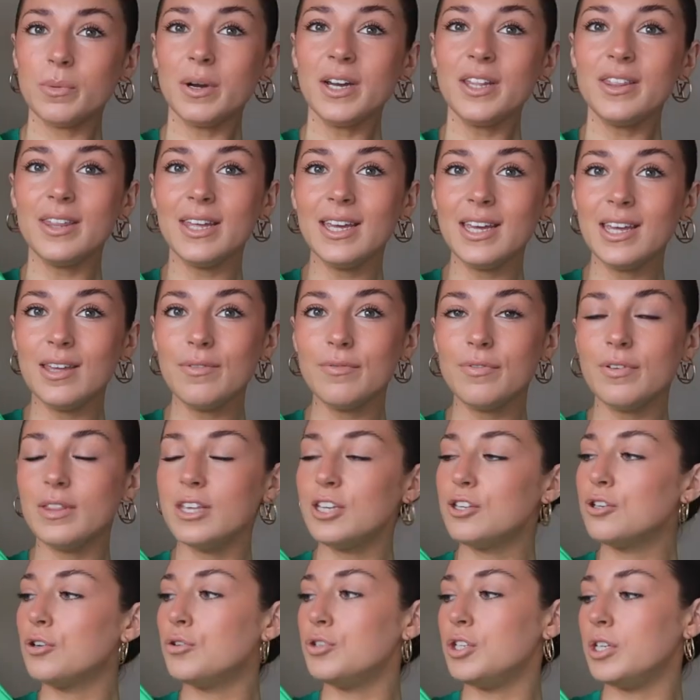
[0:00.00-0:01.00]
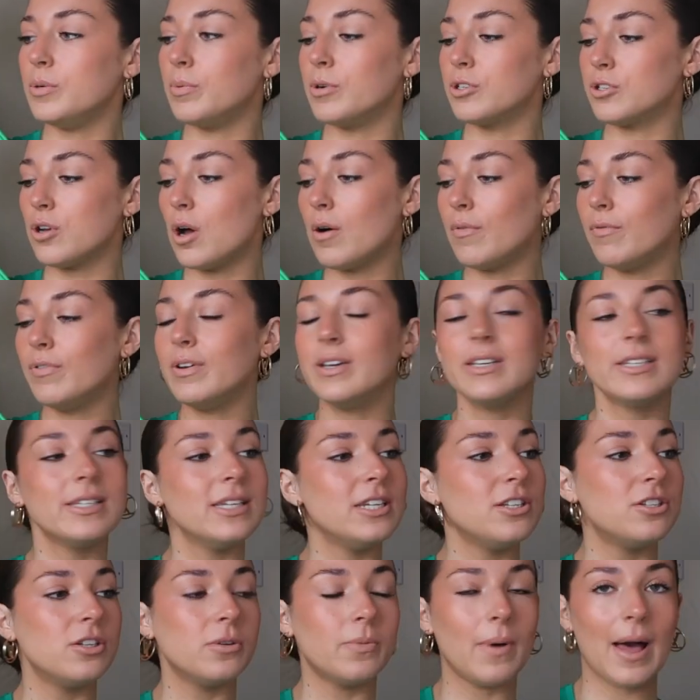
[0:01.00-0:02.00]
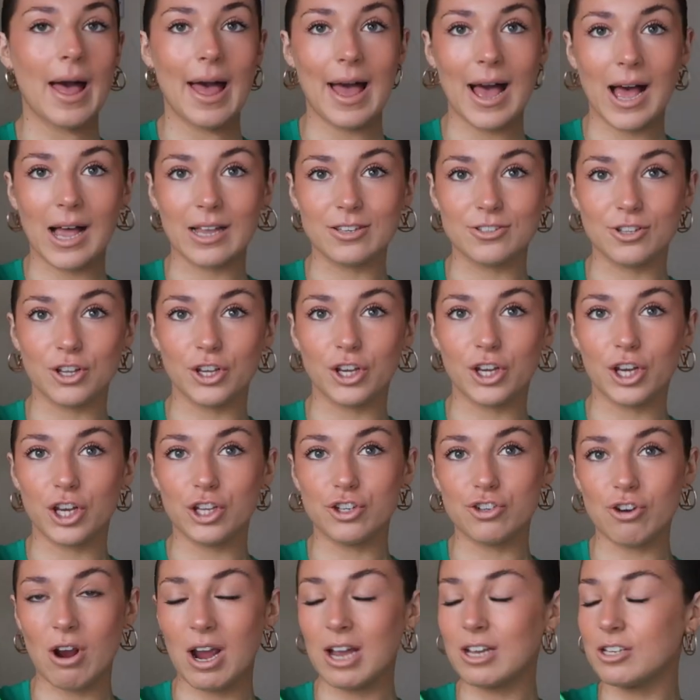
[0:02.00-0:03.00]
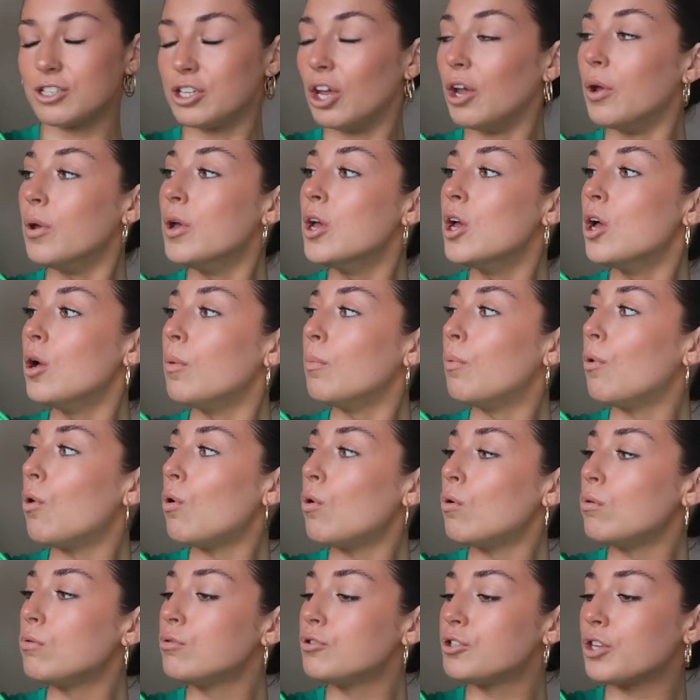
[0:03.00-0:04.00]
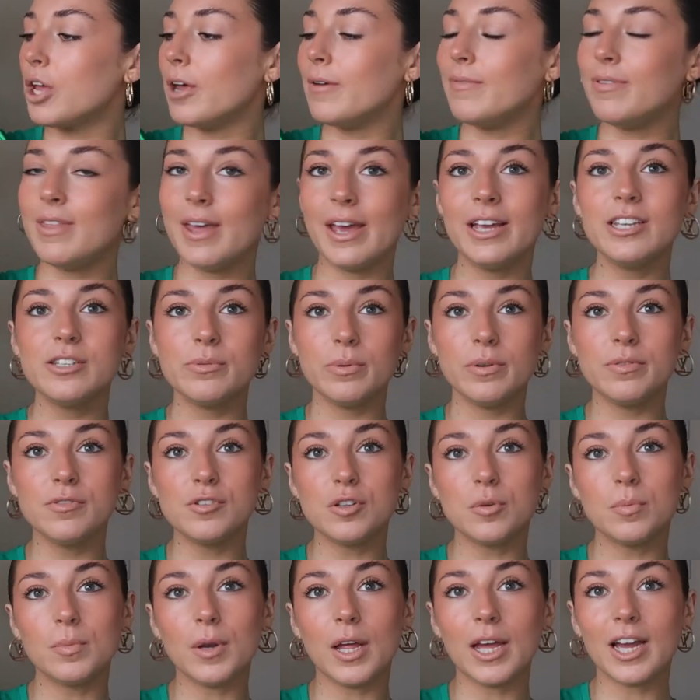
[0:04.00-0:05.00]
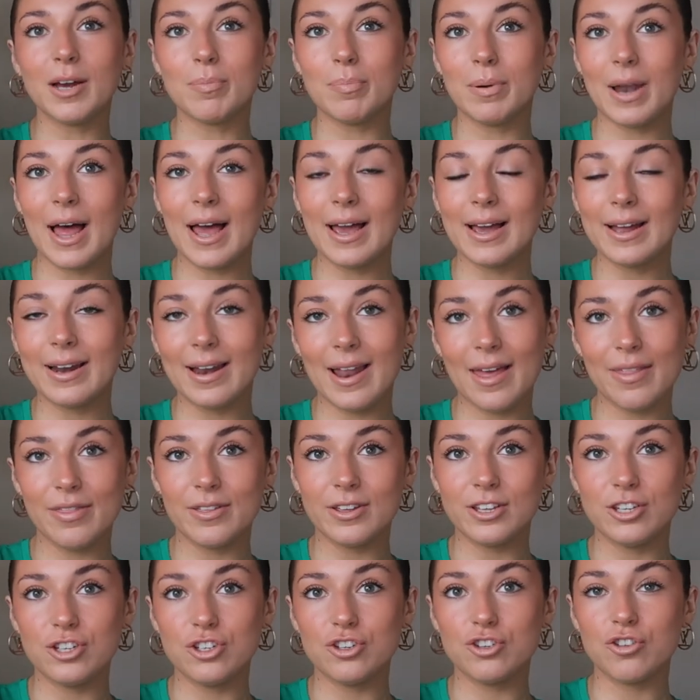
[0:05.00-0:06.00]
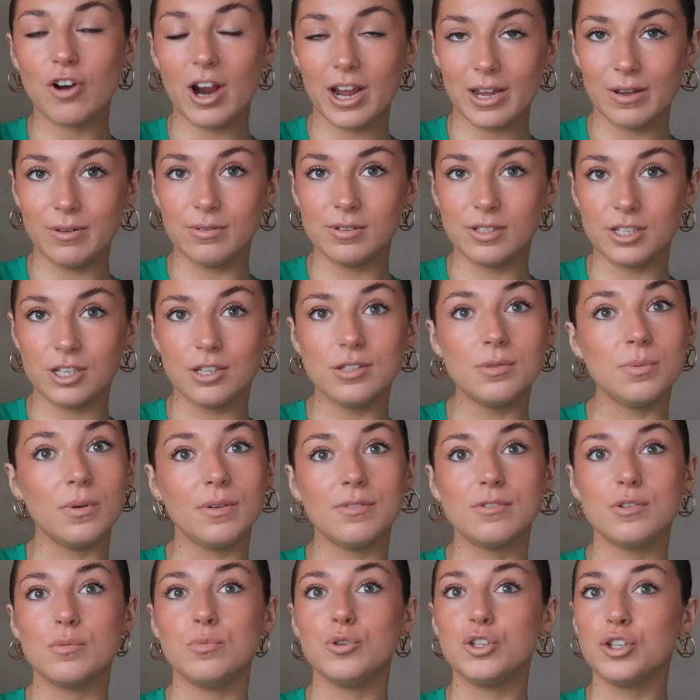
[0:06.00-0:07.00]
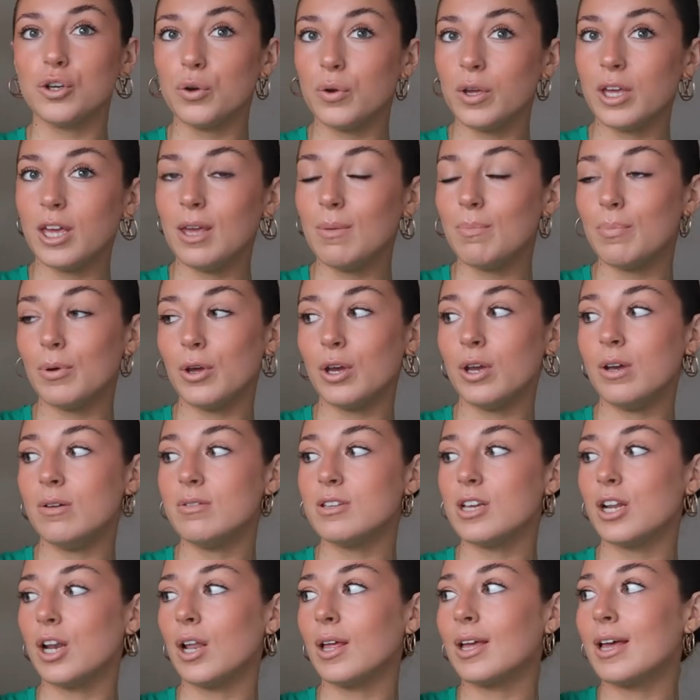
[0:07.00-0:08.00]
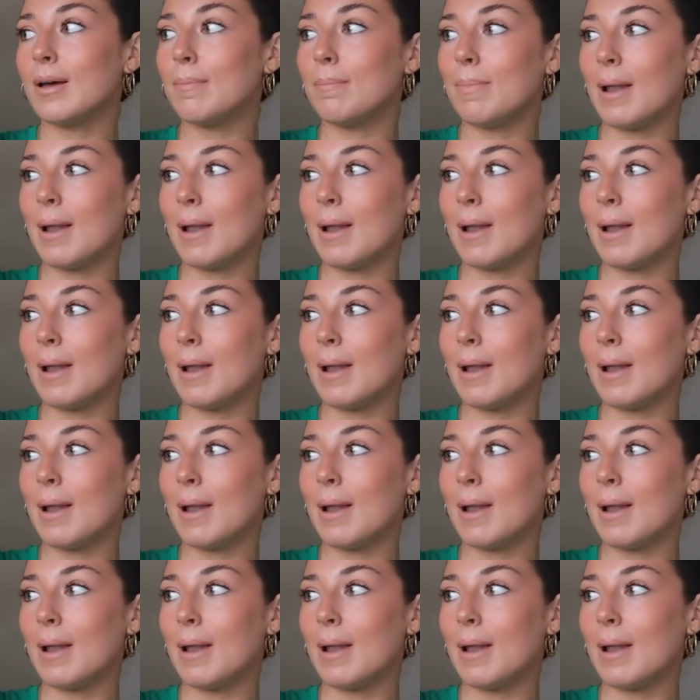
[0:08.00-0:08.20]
my thinking for this hoodie was obviously to wear as like a tracksuit, but also this with some like black leather trousers with some chunky boots and like a